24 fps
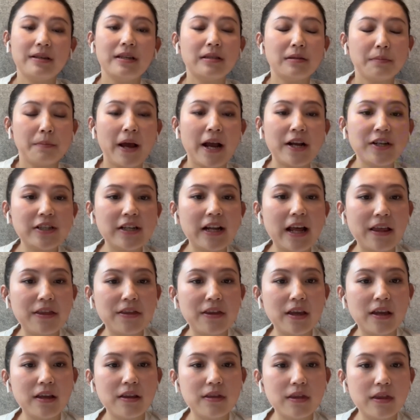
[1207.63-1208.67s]
Especially, I
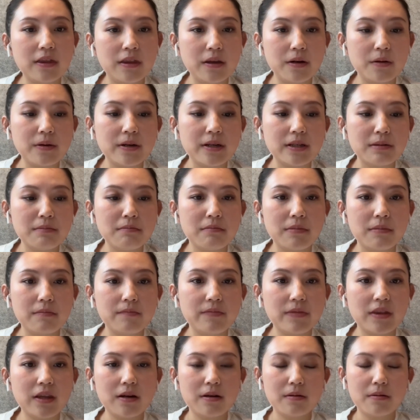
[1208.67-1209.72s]
think
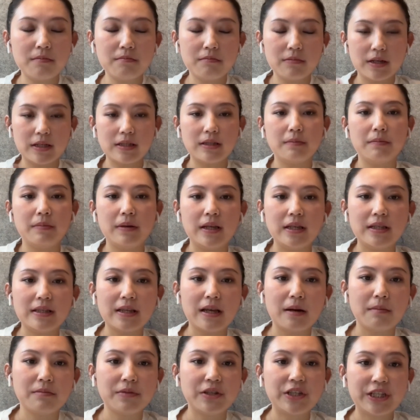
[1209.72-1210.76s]
there must be
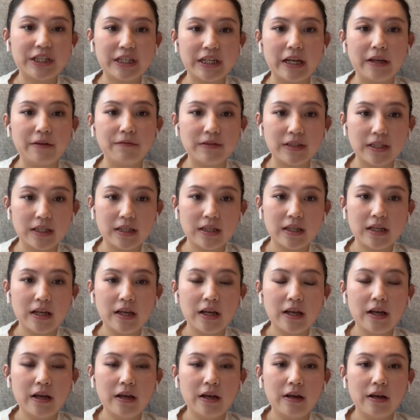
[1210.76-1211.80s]
some shift
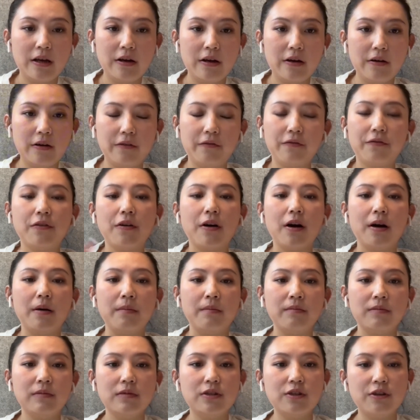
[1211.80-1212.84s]

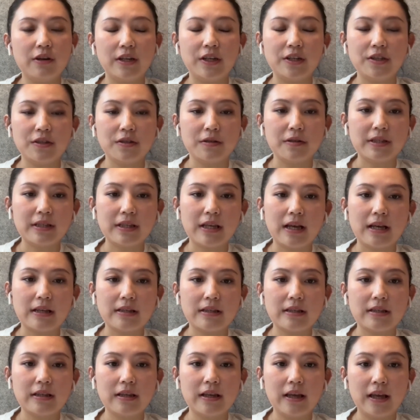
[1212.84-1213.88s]
from traditional
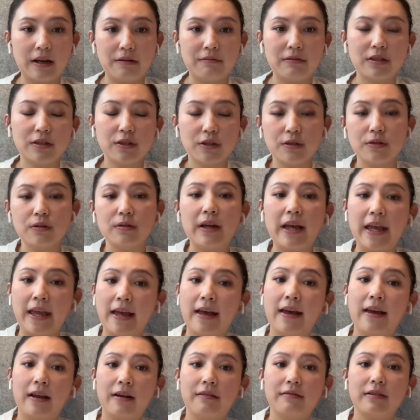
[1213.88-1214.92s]
SaaS era to
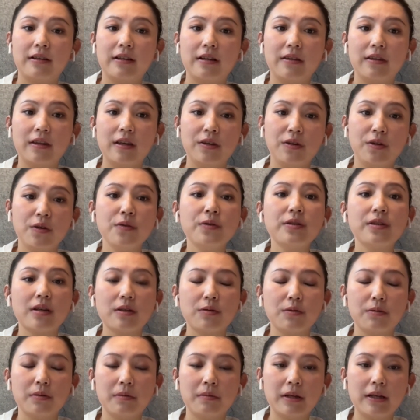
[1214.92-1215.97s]
AI era. The
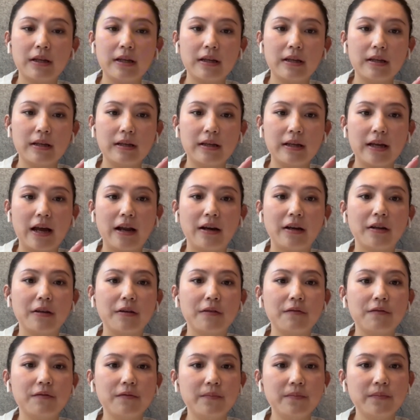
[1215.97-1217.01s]
users will kind
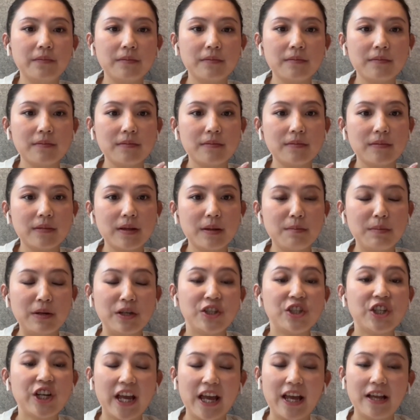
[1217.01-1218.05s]
of
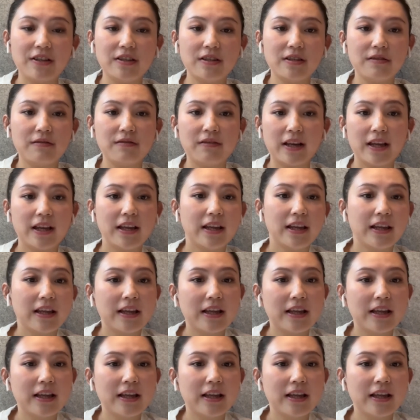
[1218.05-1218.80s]
been changed, right?